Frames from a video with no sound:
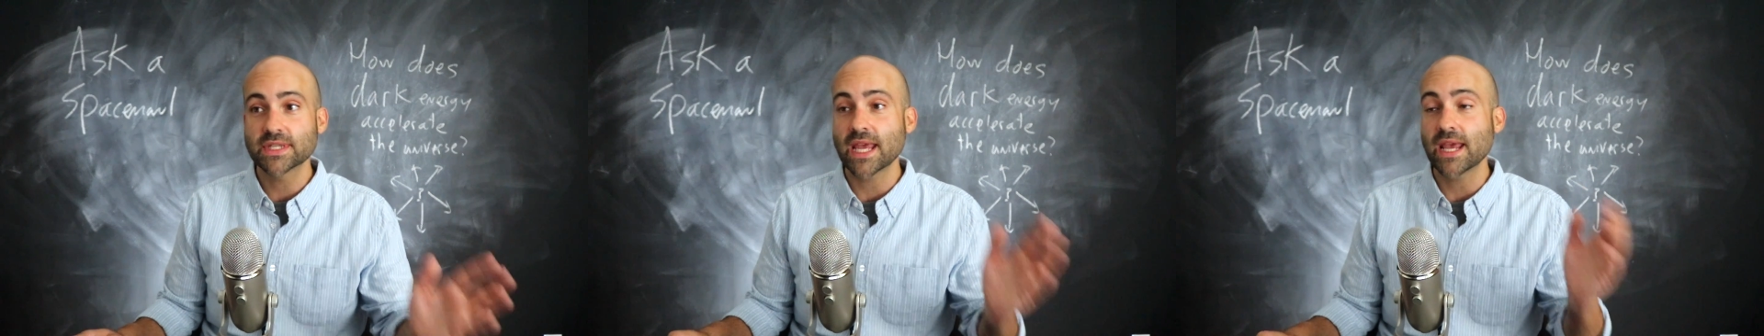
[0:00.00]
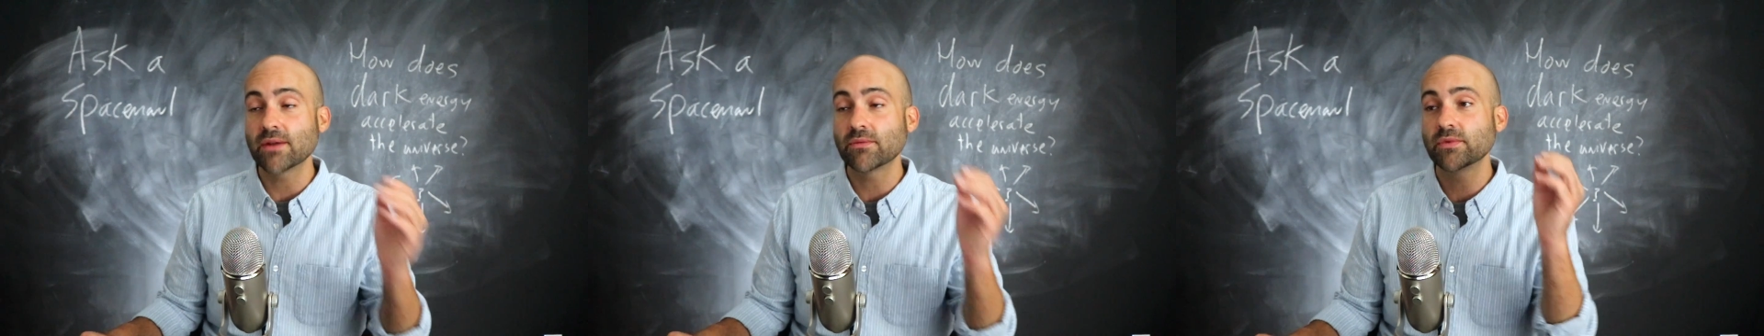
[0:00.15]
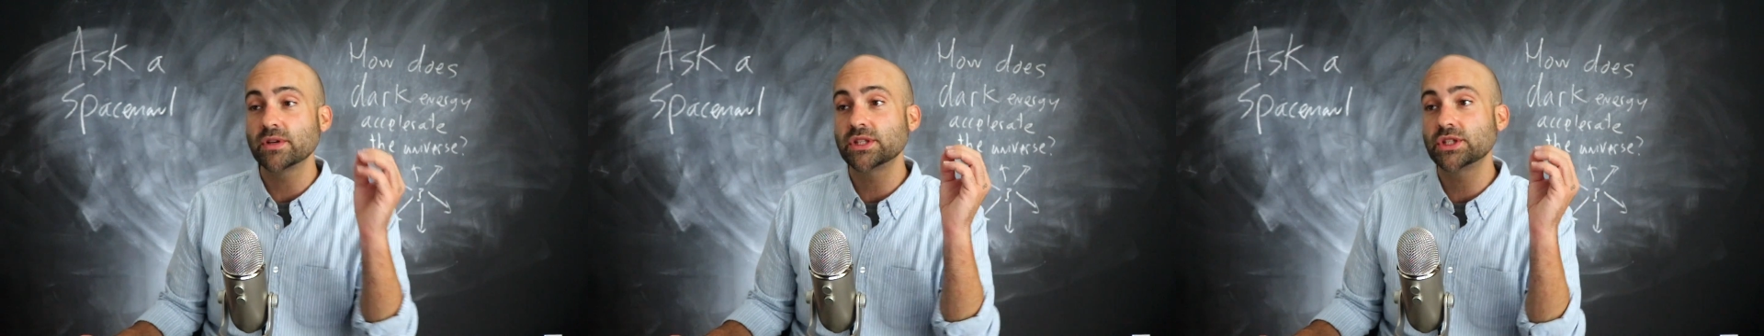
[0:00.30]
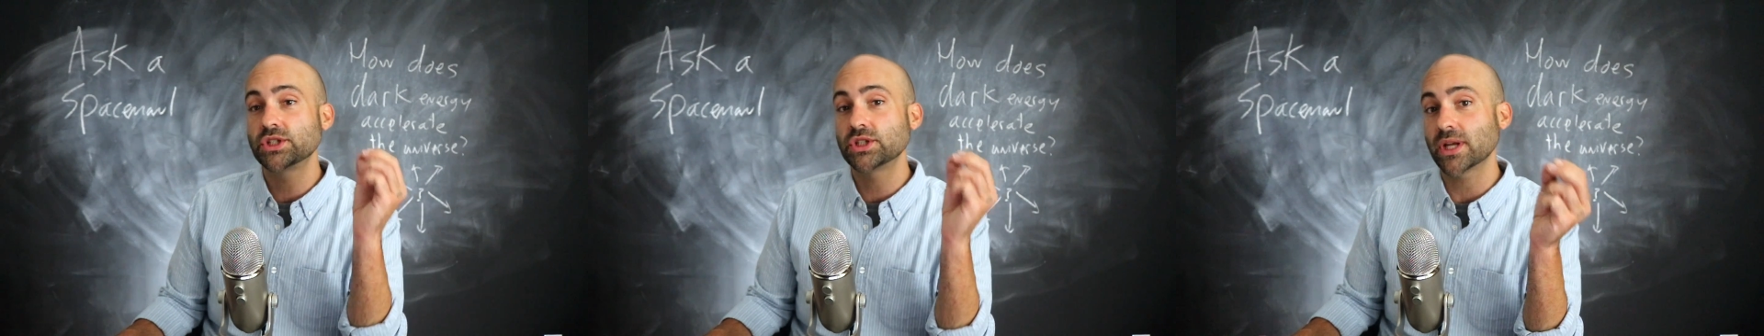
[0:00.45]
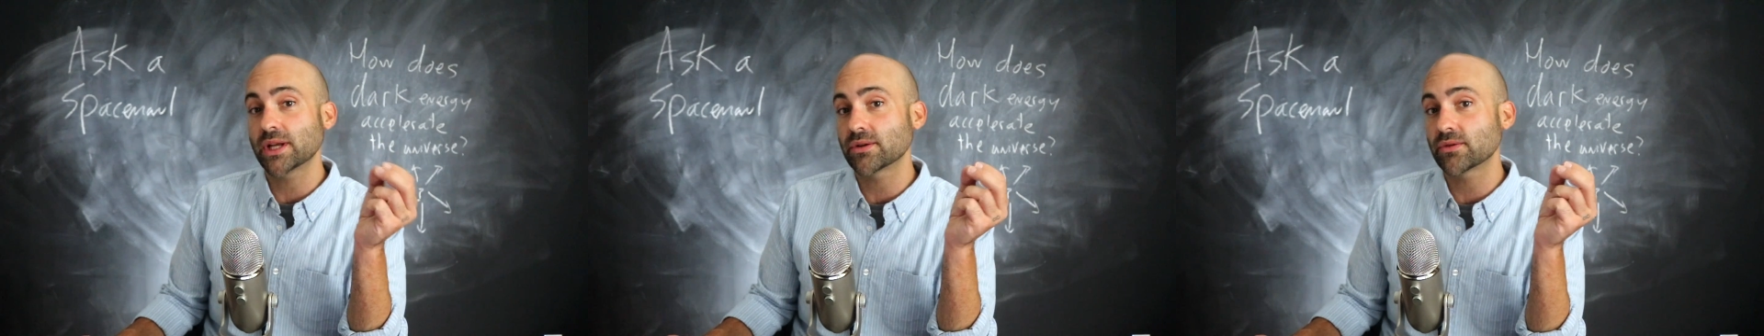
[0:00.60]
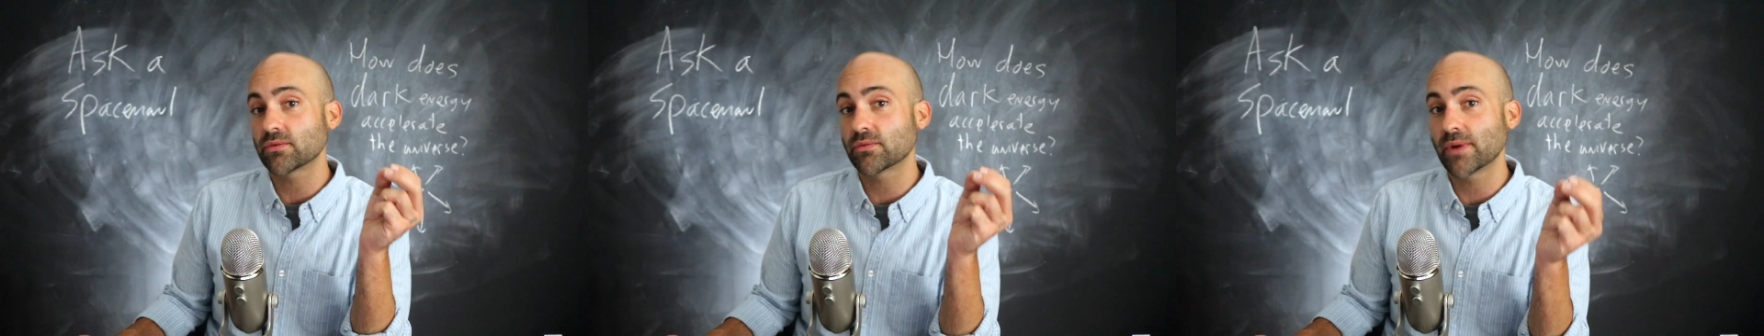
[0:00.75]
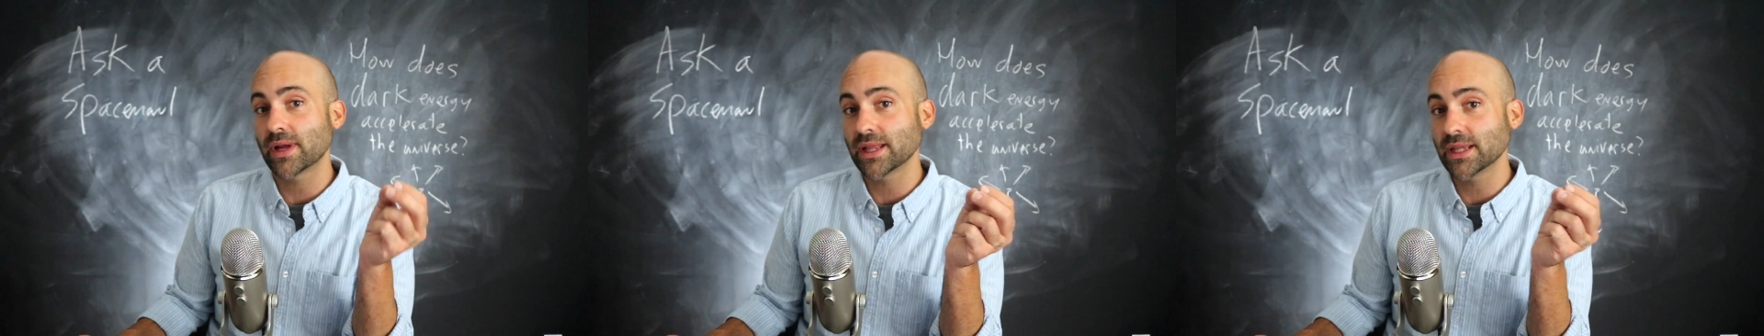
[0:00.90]
And with
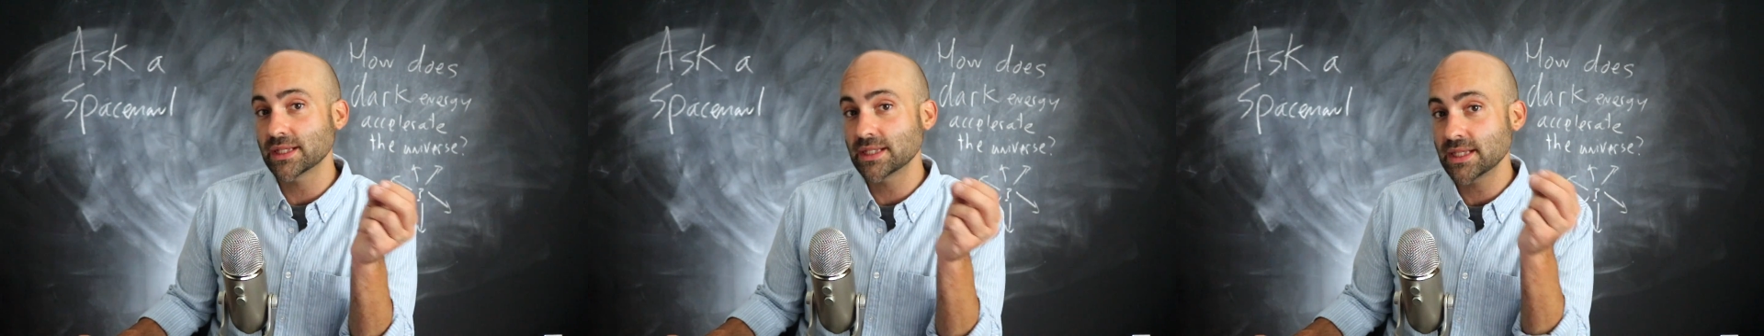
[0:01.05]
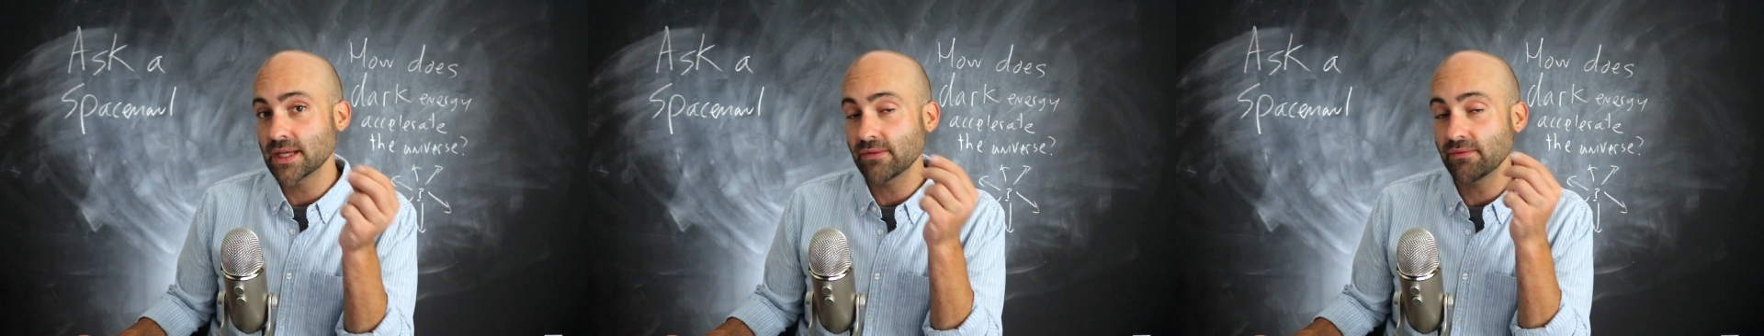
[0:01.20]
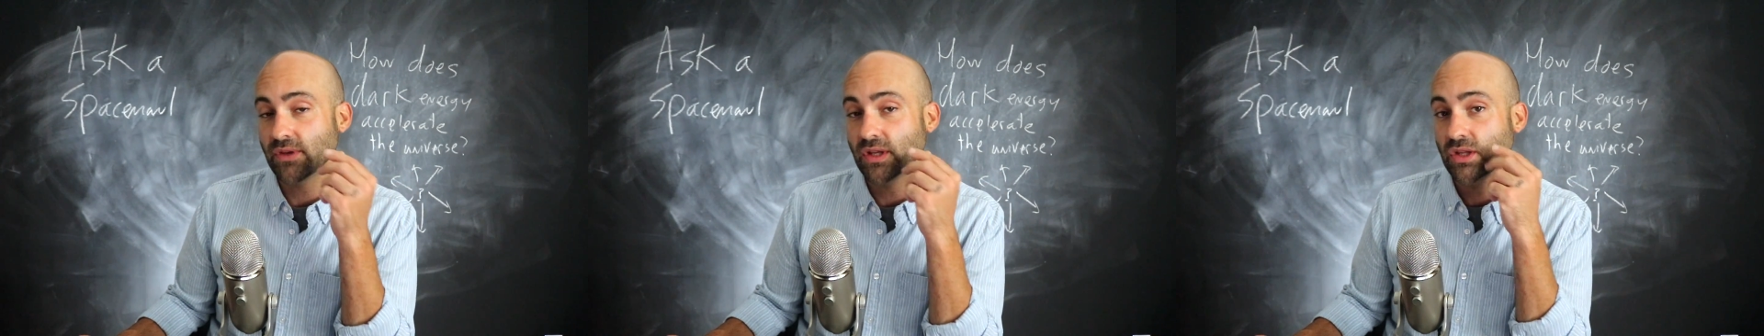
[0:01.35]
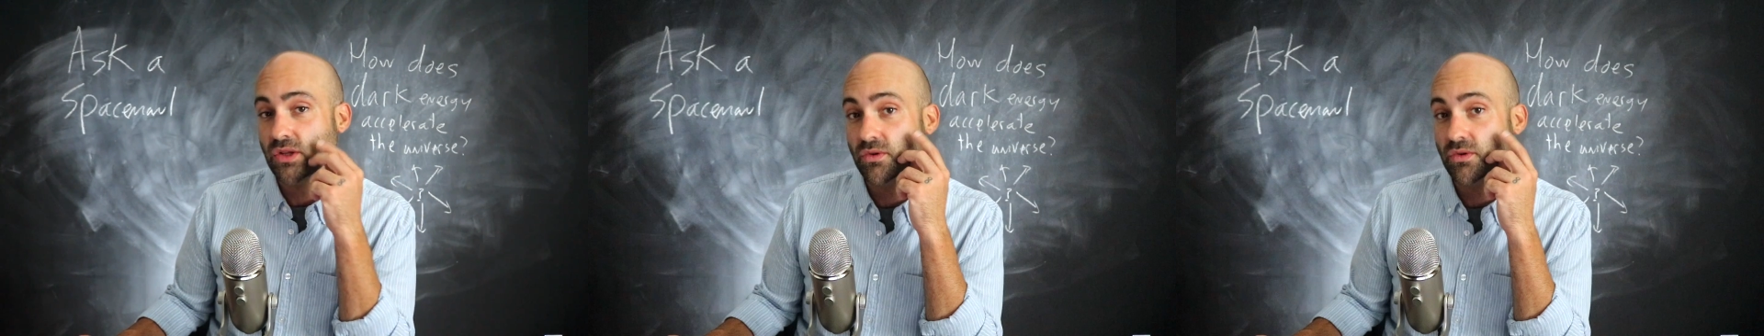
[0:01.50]
general relativity,